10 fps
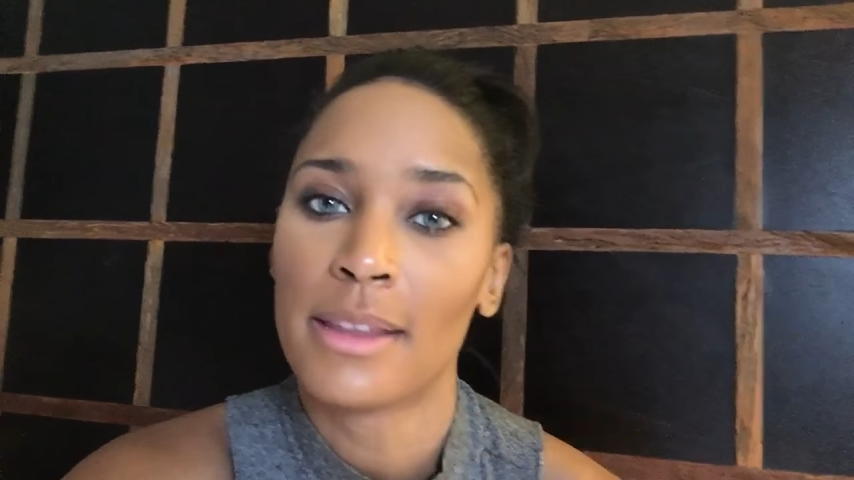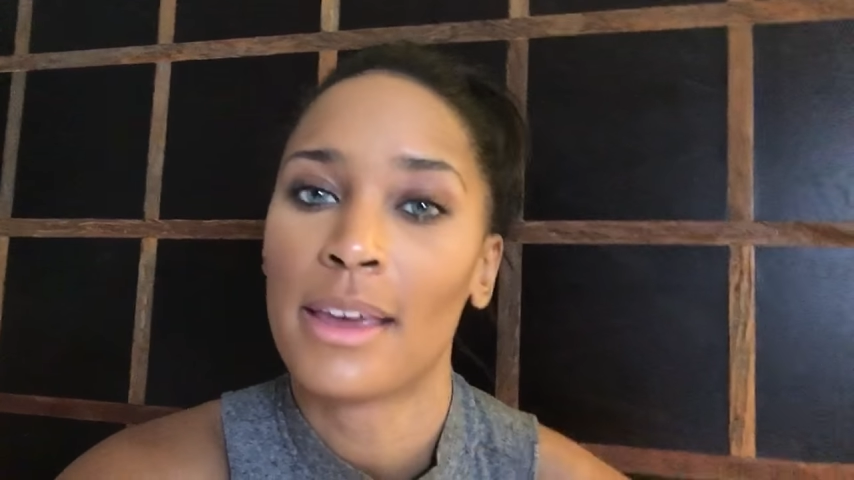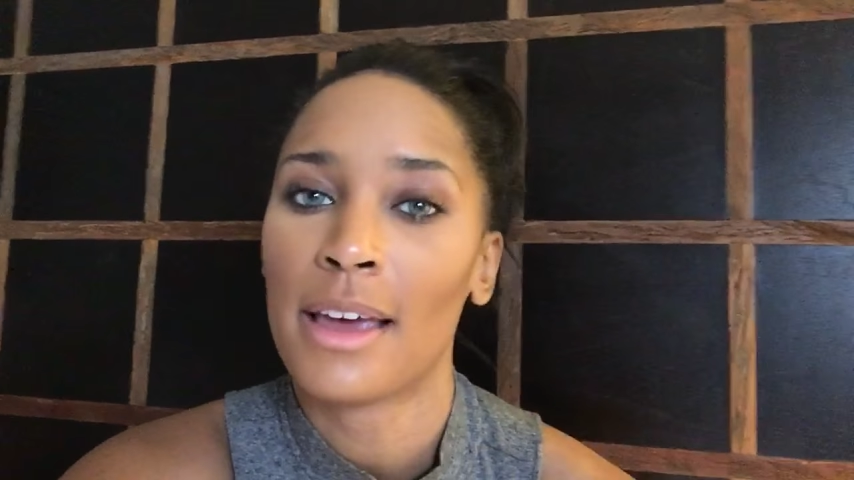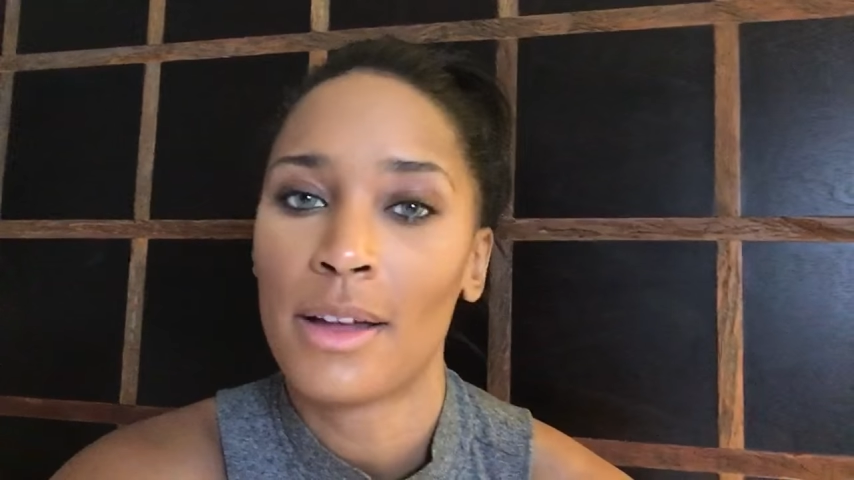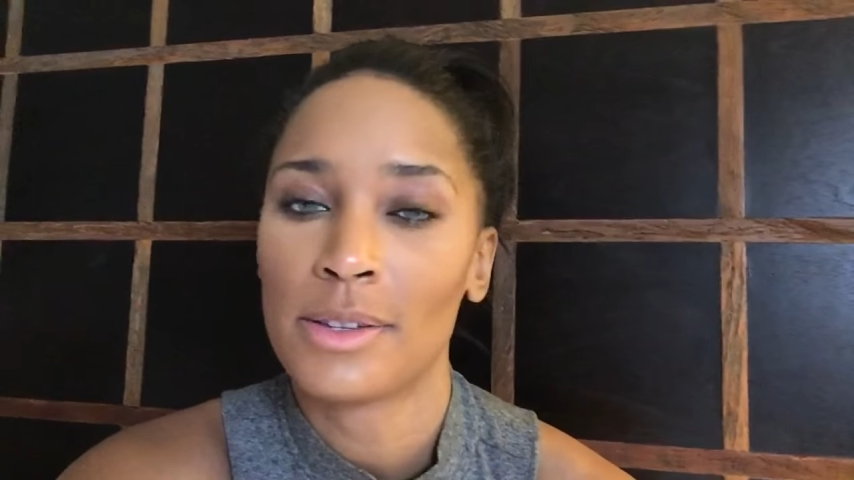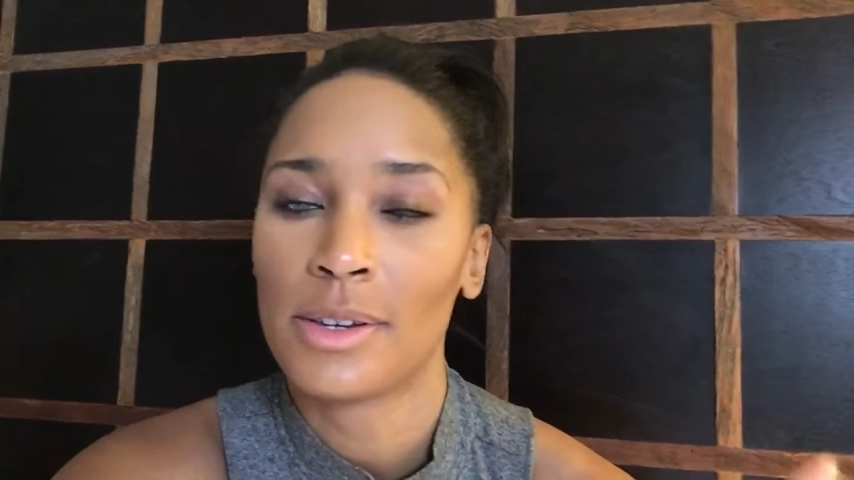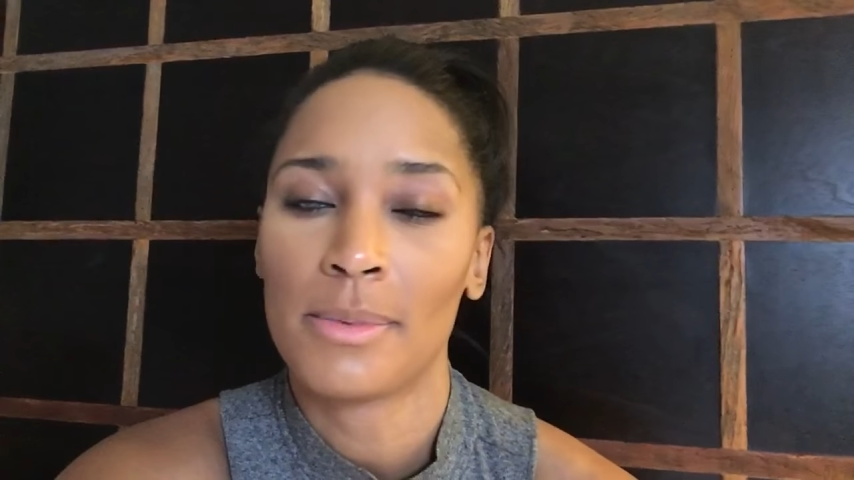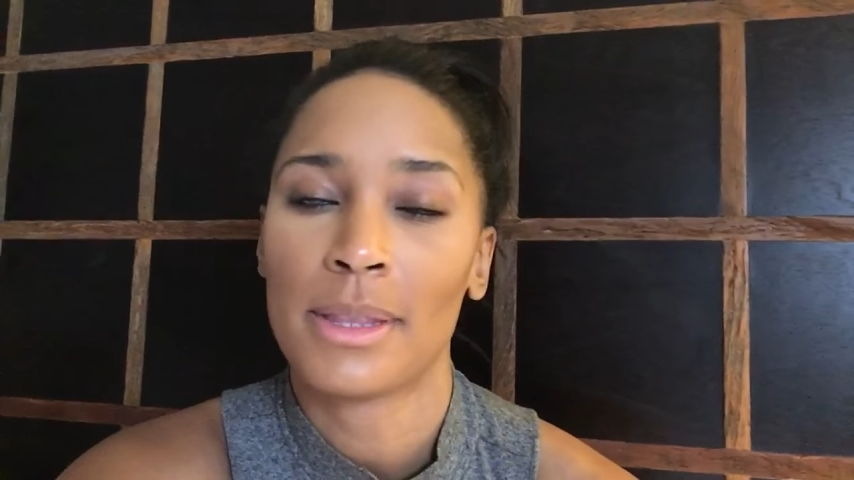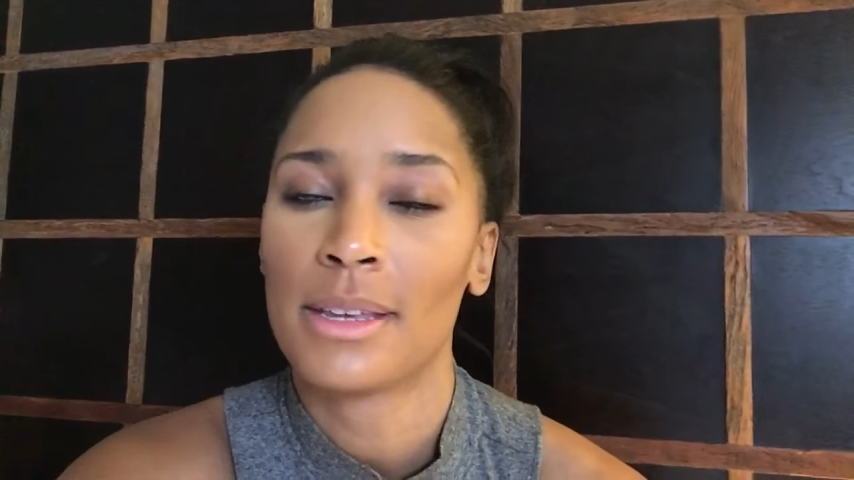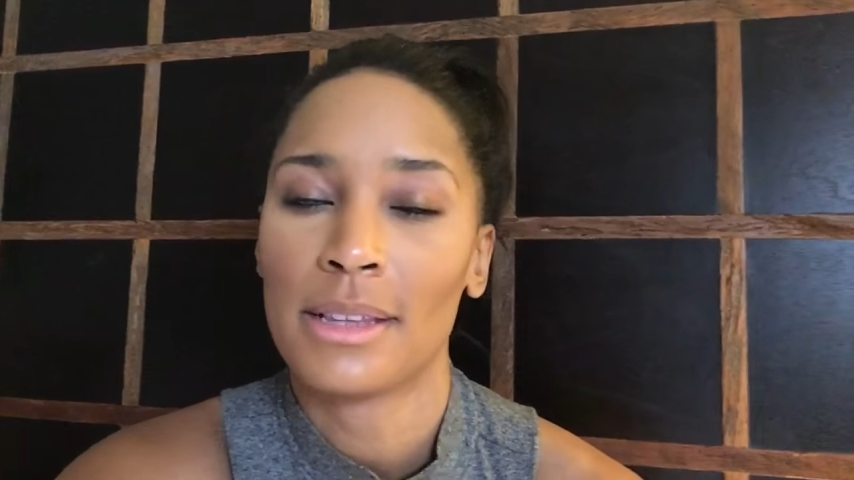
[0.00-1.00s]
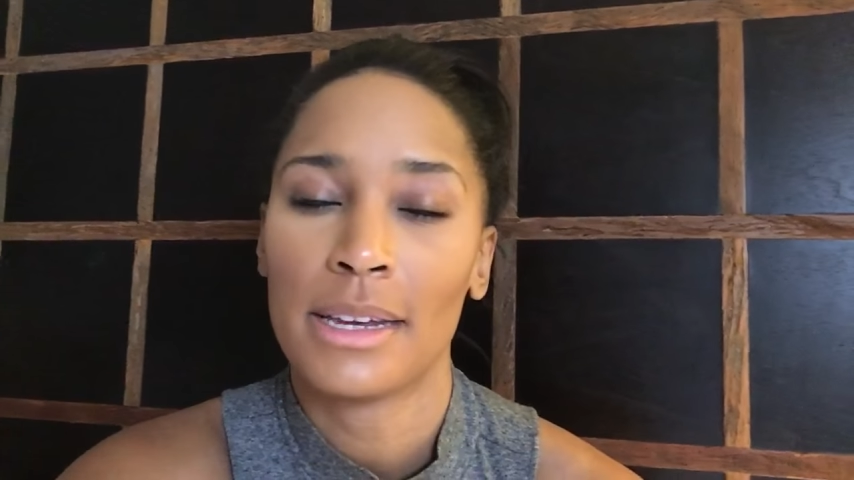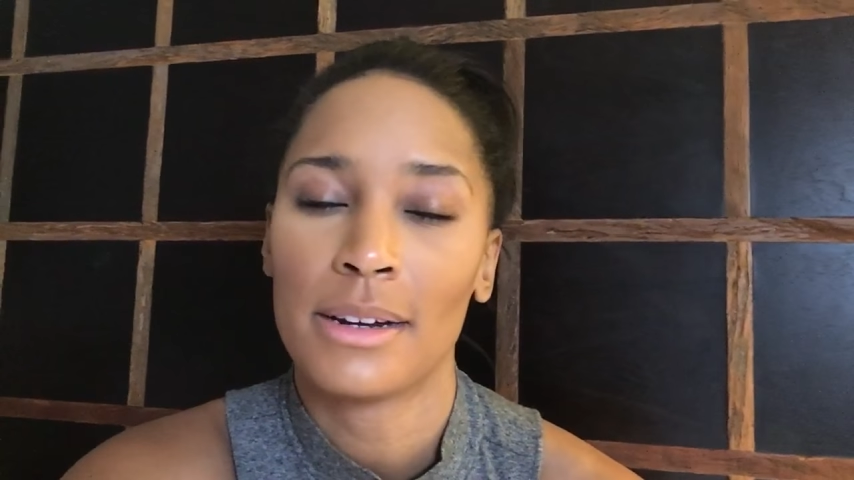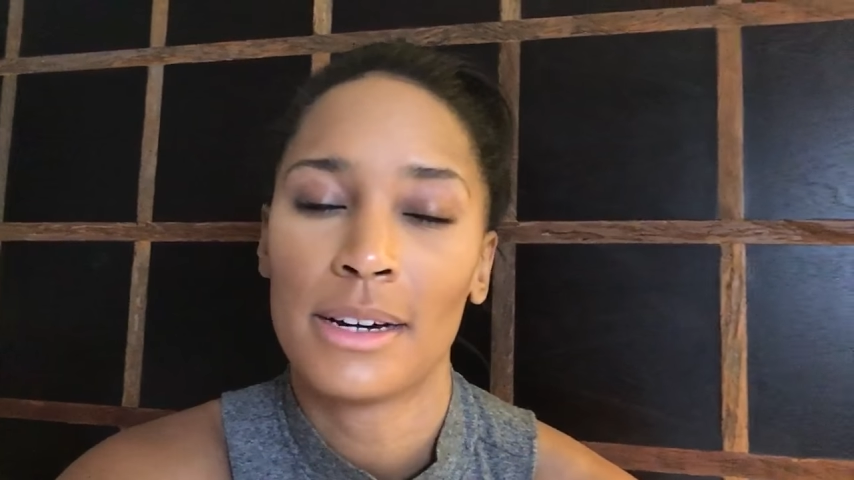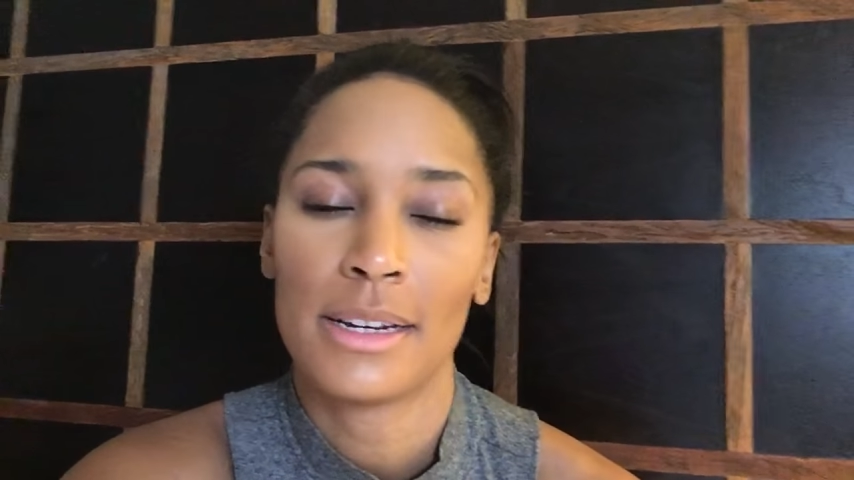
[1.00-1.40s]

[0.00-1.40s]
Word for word: of that I'll tell you about that later